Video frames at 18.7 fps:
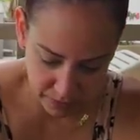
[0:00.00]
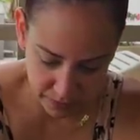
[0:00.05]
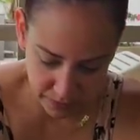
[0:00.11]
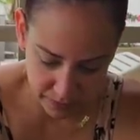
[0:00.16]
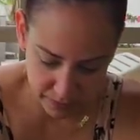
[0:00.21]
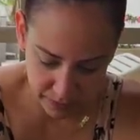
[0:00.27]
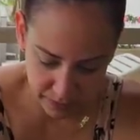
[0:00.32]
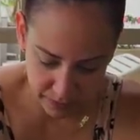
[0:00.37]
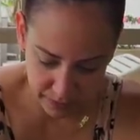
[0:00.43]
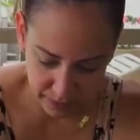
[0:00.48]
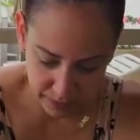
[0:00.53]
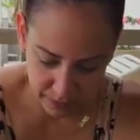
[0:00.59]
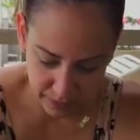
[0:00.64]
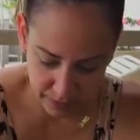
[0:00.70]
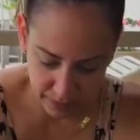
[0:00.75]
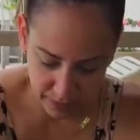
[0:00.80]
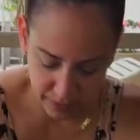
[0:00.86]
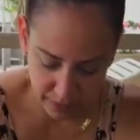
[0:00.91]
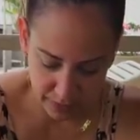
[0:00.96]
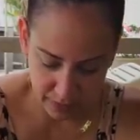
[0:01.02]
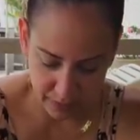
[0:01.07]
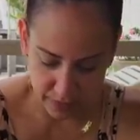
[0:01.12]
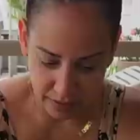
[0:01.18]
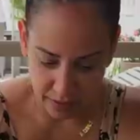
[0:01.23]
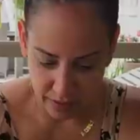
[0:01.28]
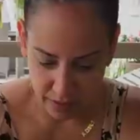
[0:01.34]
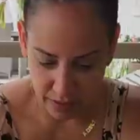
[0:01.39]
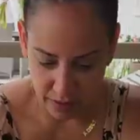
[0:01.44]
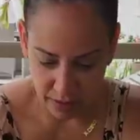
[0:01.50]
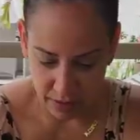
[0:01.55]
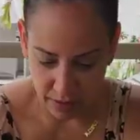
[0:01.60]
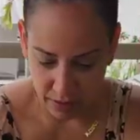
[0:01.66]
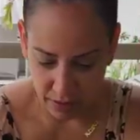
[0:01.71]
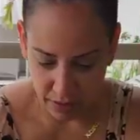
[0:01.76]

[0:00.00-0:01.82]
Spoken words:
No one is speaking in this clip.